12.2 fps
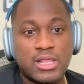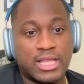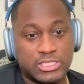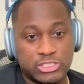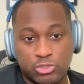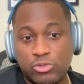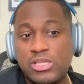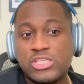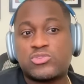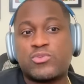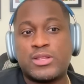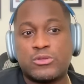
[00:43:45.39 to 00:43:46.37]
Like
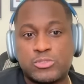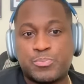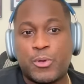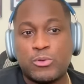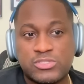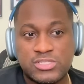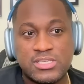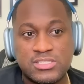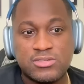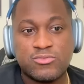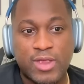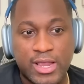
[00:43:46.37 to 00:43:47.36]
Julius yeah. Randle's
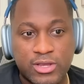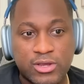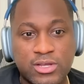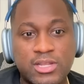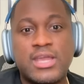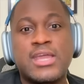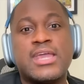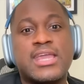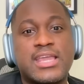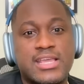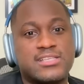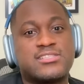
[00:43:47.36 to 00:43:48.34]
postseason record
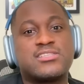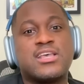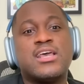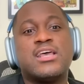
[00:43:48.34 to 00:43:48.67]
is